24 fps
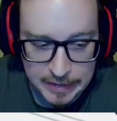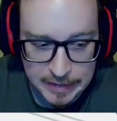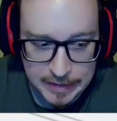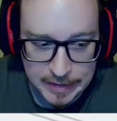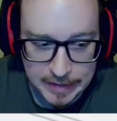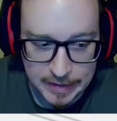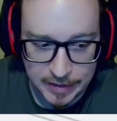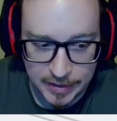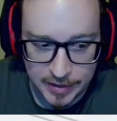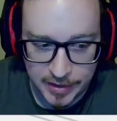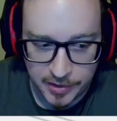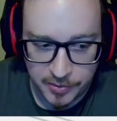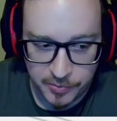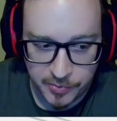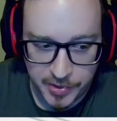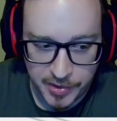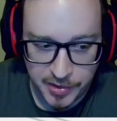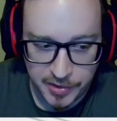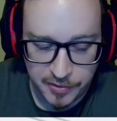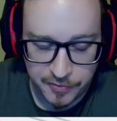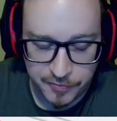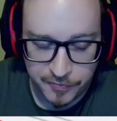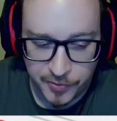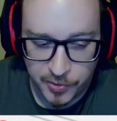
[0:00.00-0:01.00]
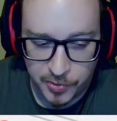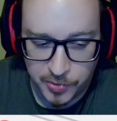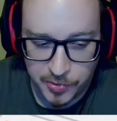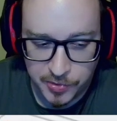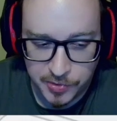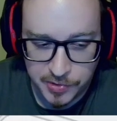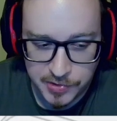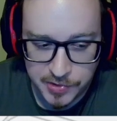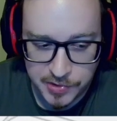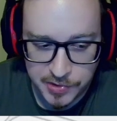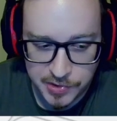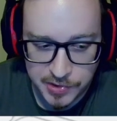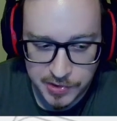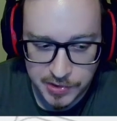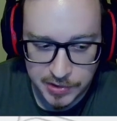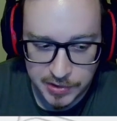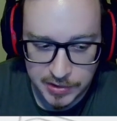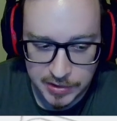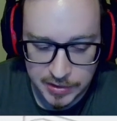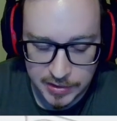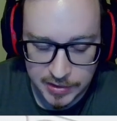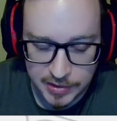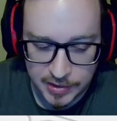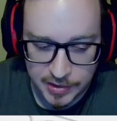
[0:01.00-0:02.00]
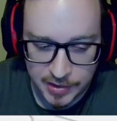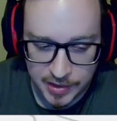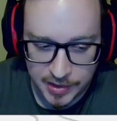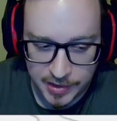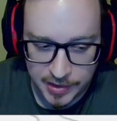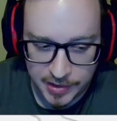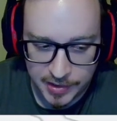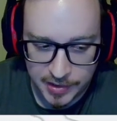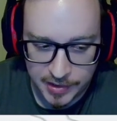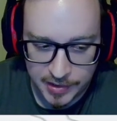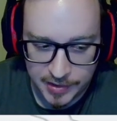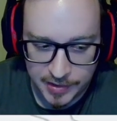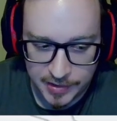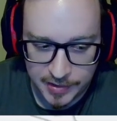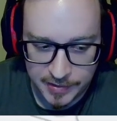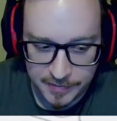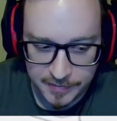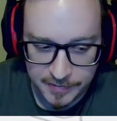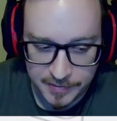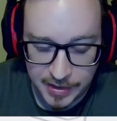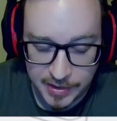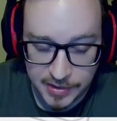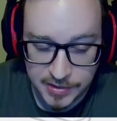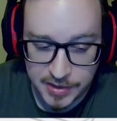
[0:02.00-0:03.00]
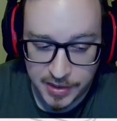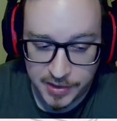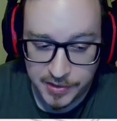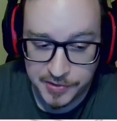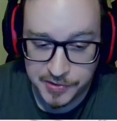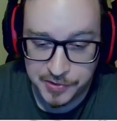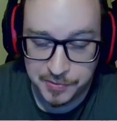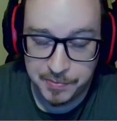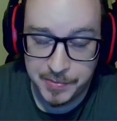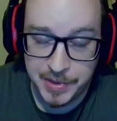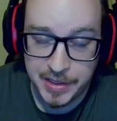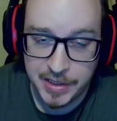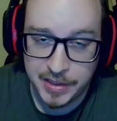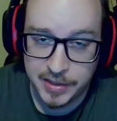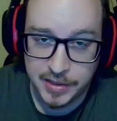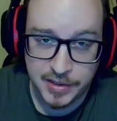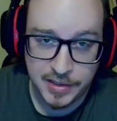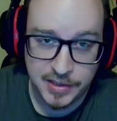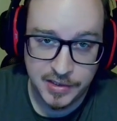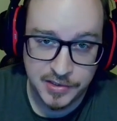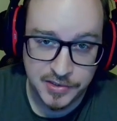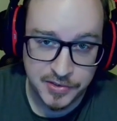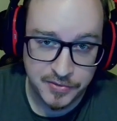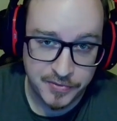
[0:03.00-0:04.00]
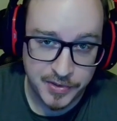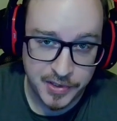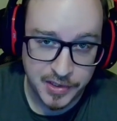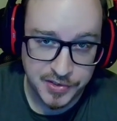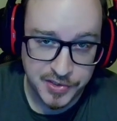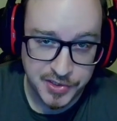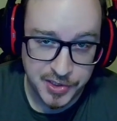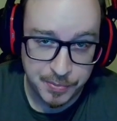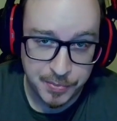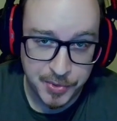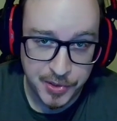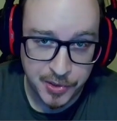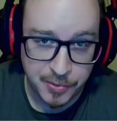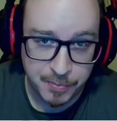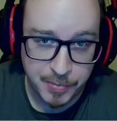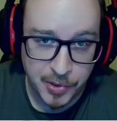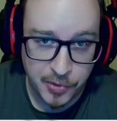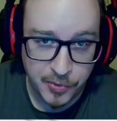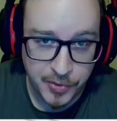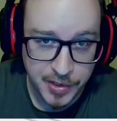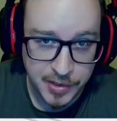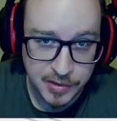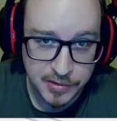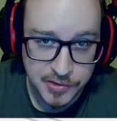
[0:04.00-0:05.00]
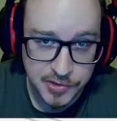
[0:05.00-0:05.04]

When he folds, that tells me that he's a very timid opponent,